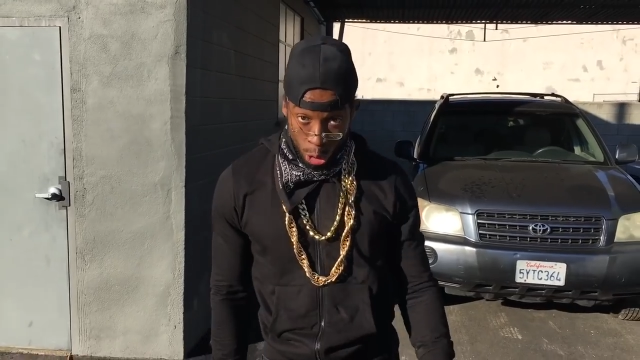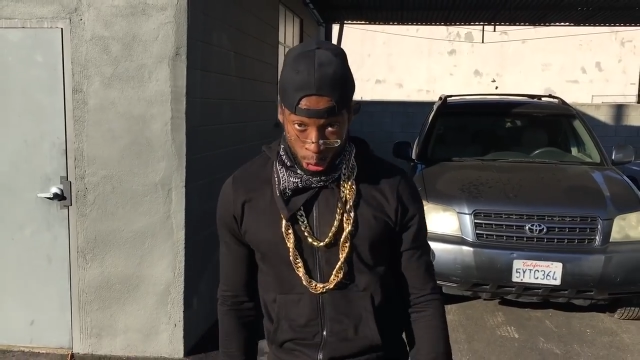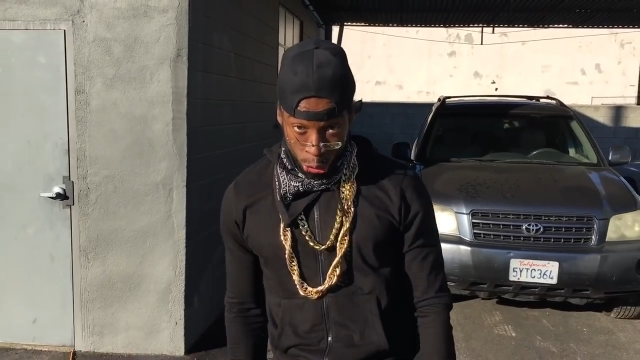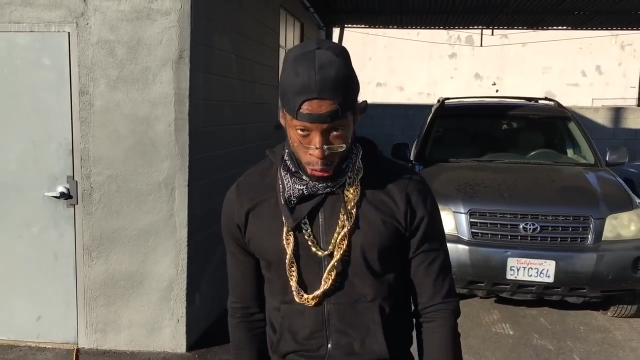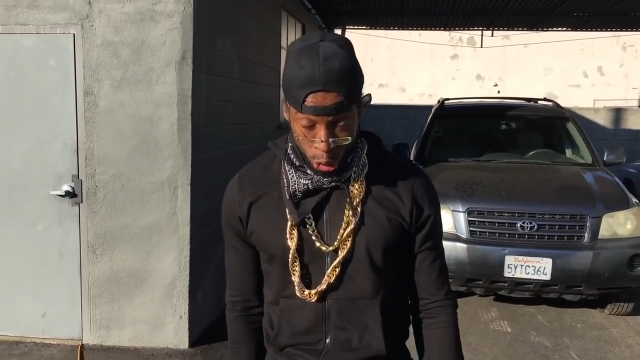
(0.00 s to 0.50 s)

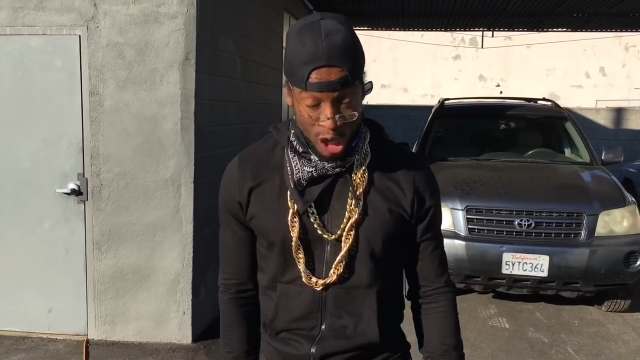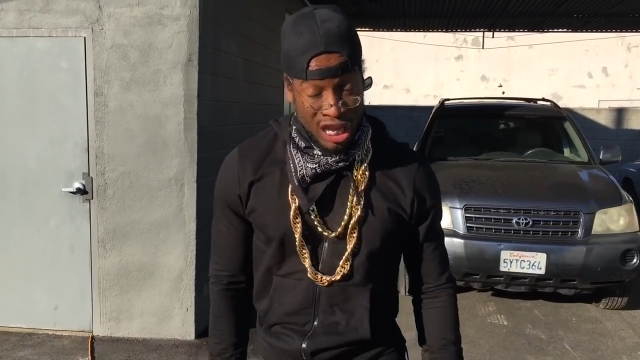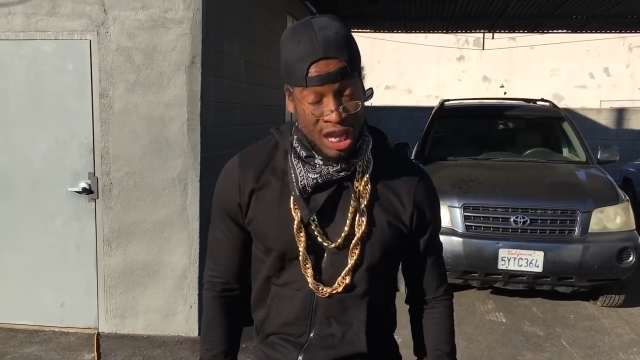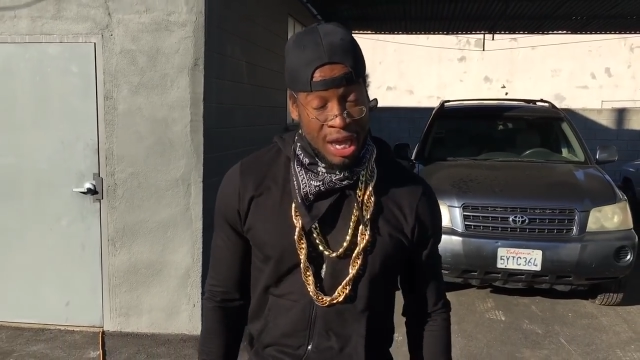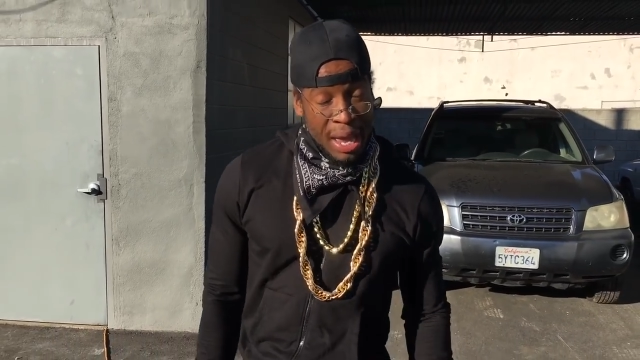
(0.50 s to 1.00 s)
Ooh,
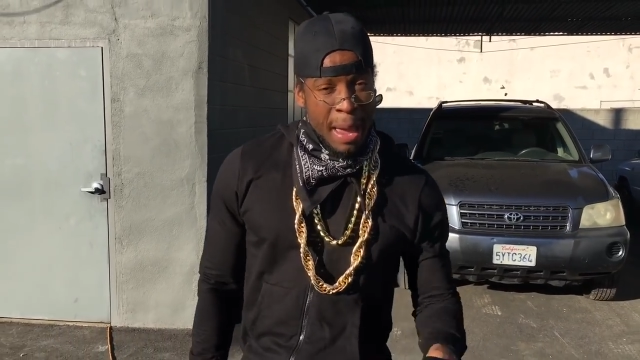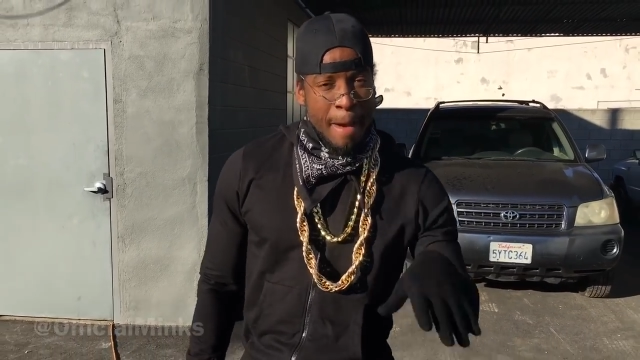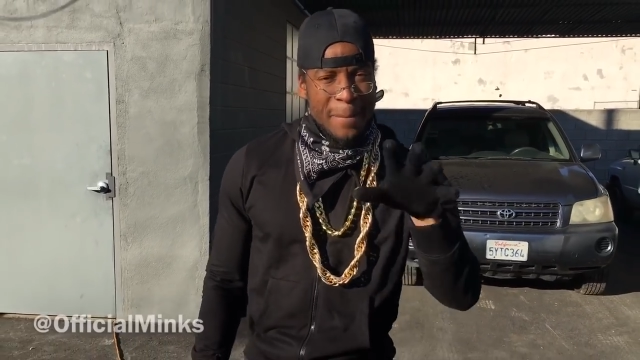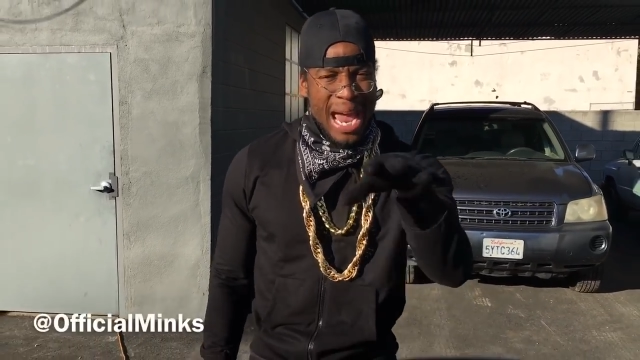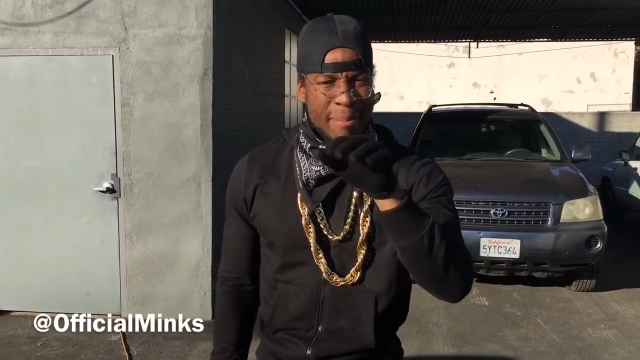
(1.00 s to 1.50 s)

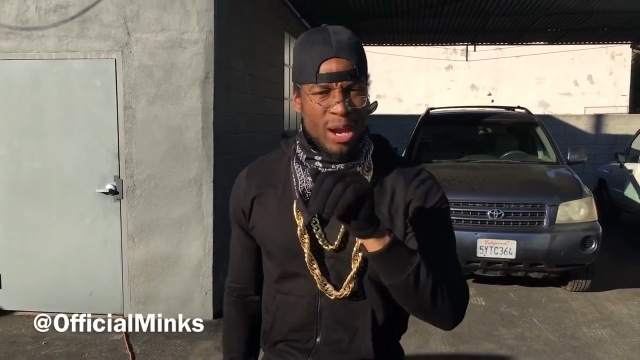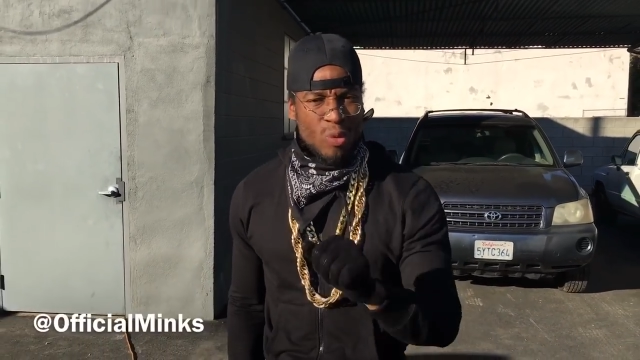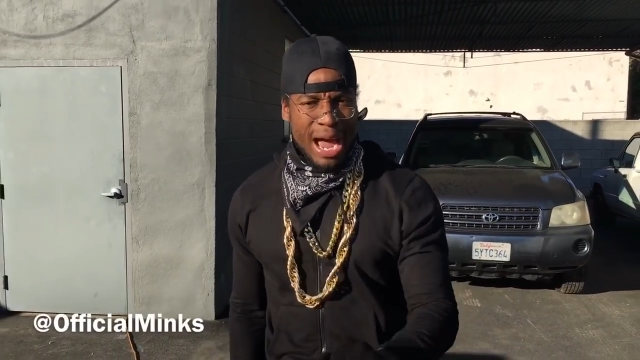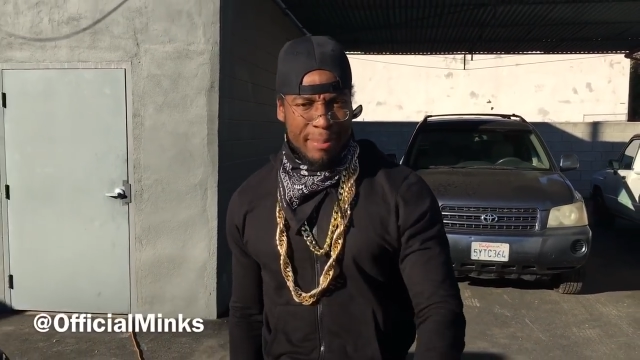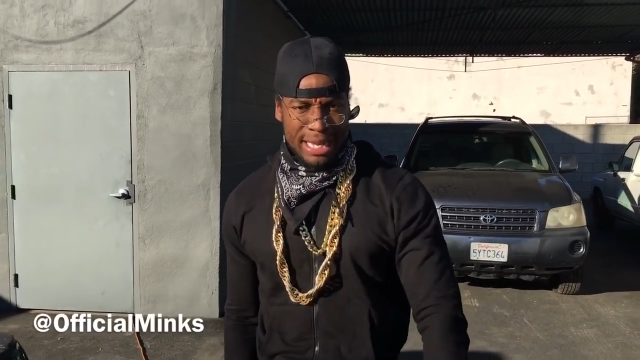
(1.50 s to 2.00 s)
Batman
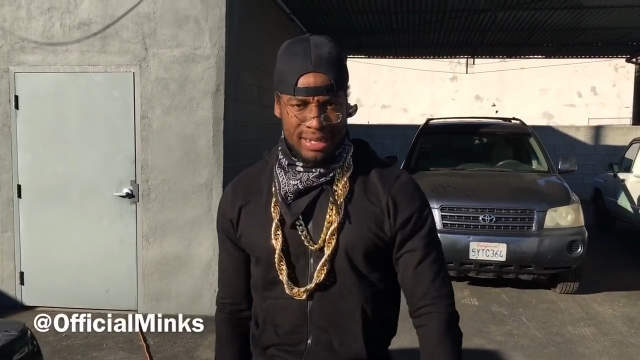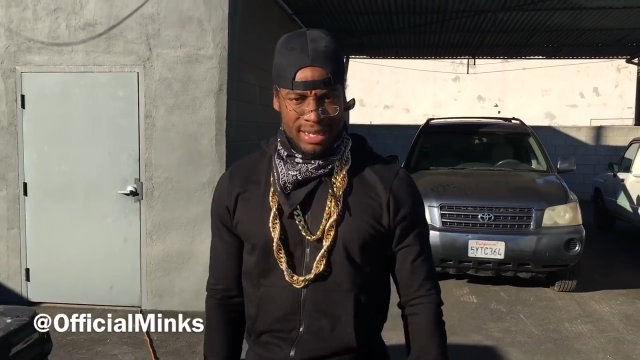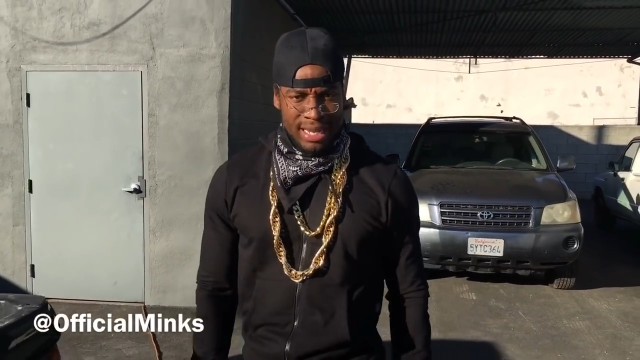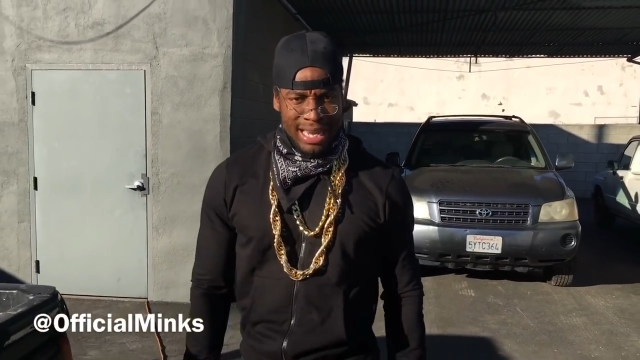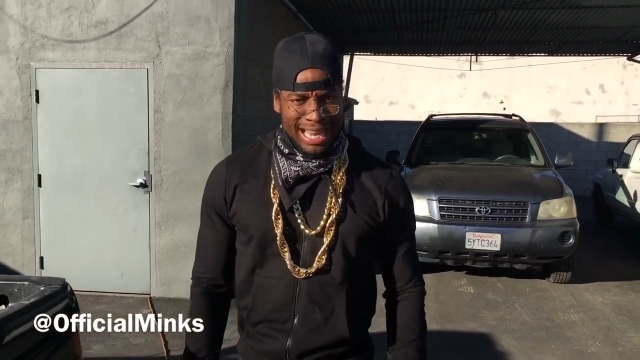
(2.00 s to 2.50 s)
Robin.
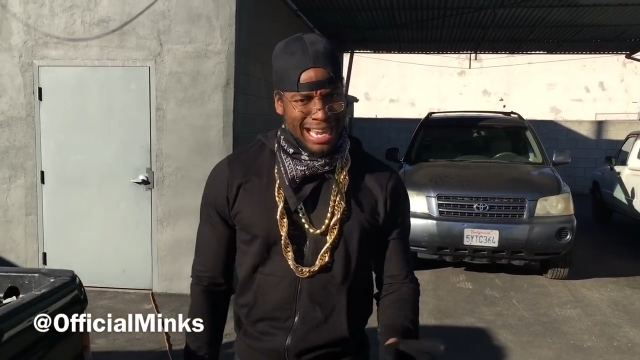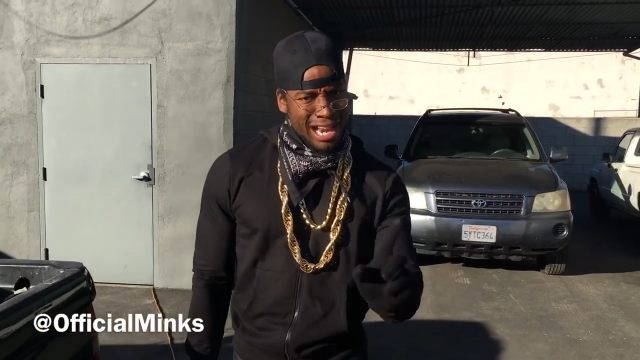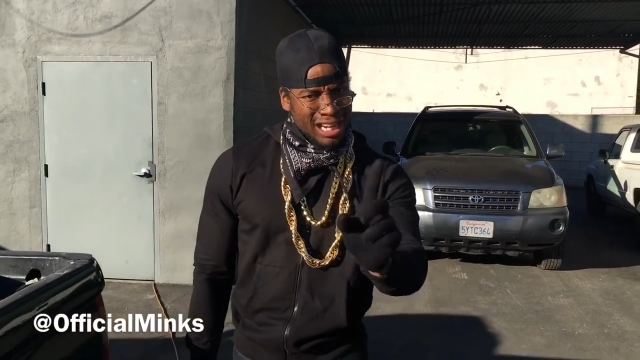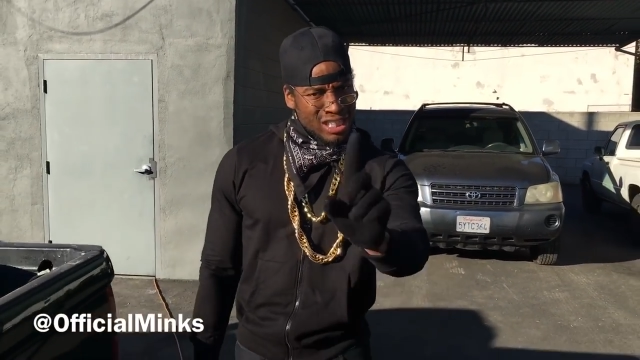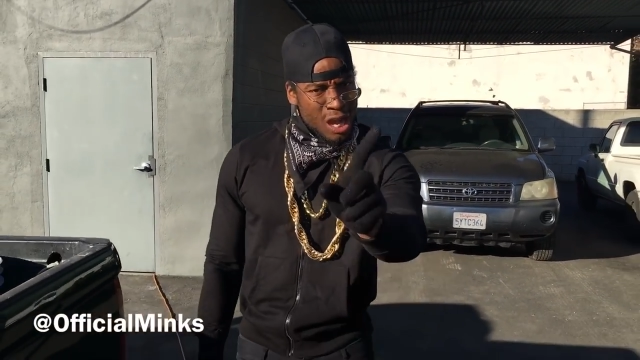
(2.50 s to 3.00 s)

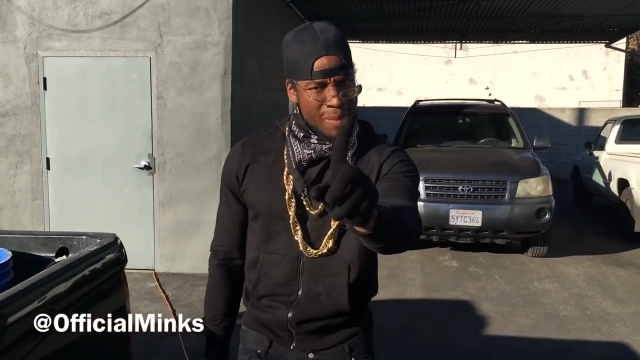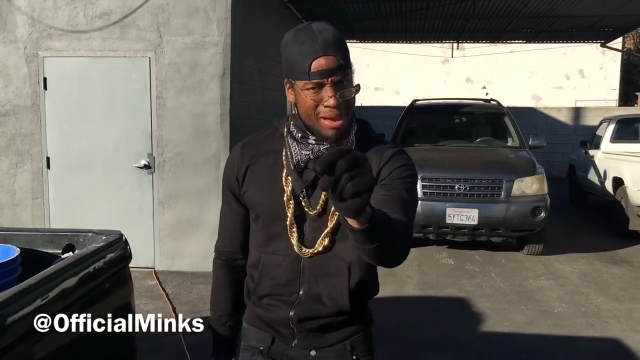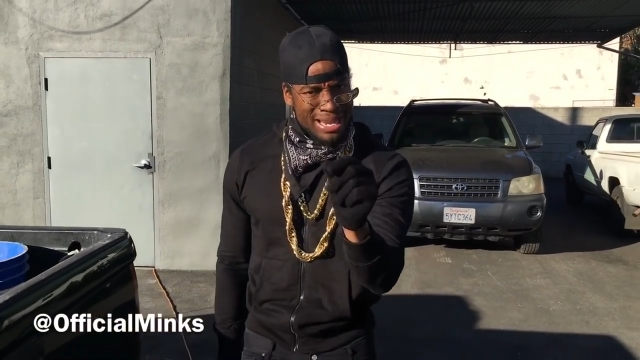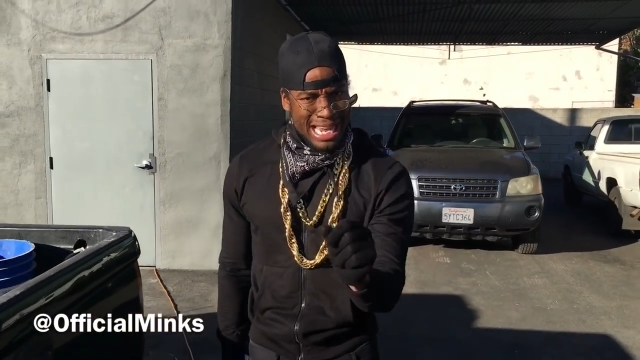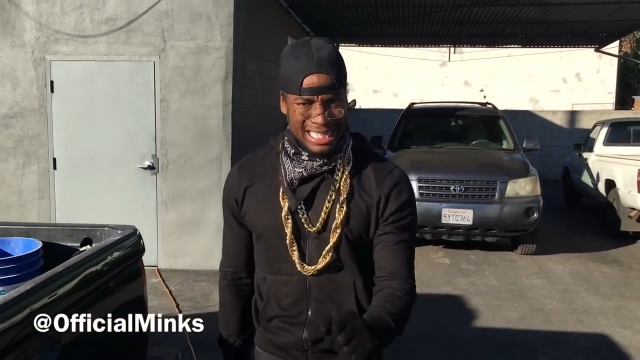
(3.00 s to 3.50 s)
And I talk
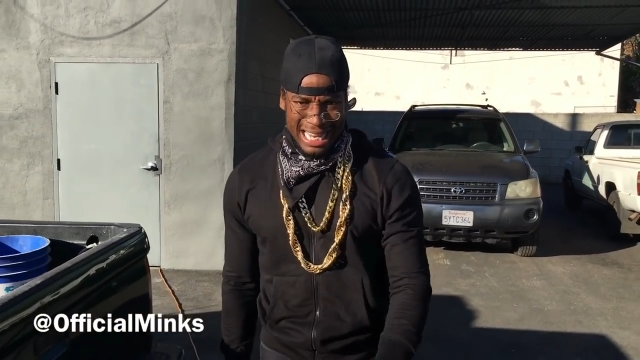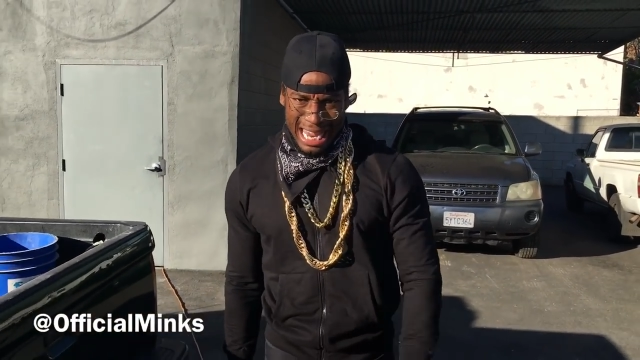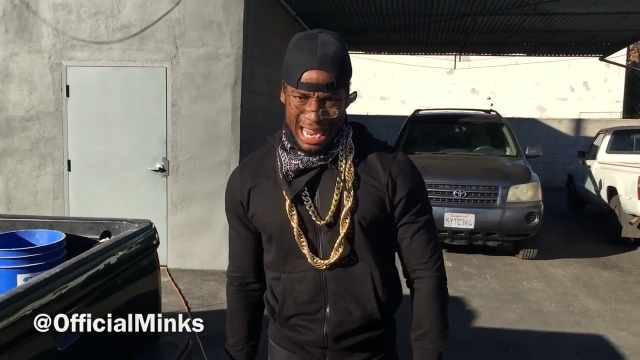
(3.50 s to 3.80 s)
about DC.